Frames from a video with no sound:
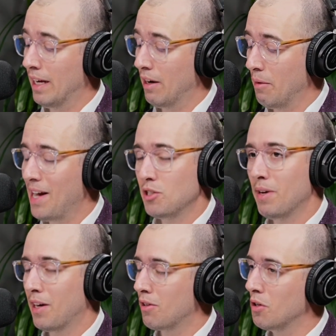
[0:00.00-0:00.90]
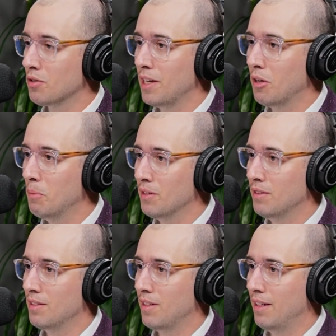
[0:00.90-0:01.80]
Now imagine being a closely held
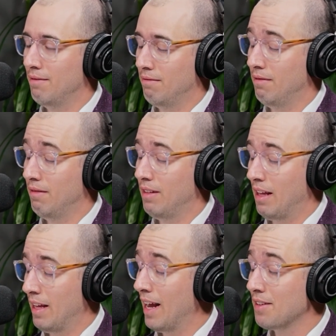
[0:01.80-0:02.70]
business that in